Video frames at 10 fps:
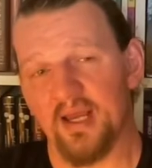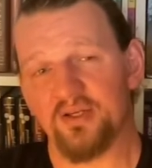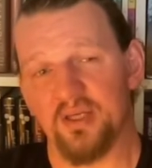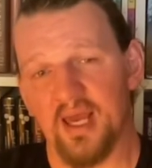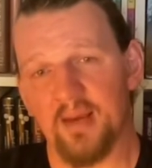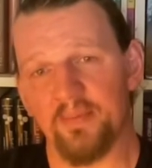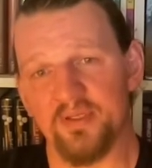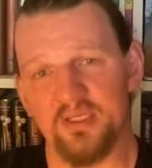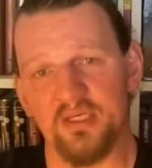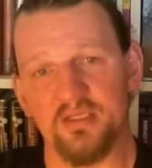actually
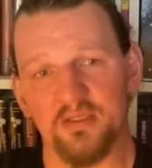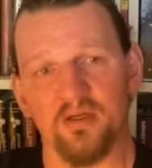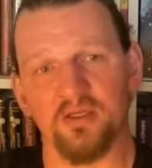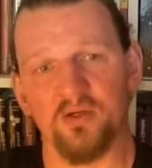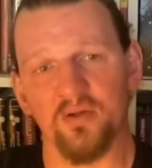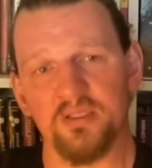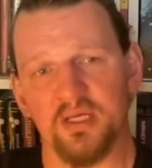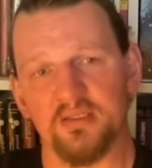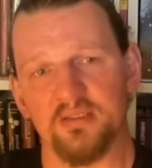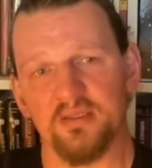happens inside the
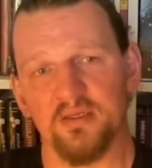contest.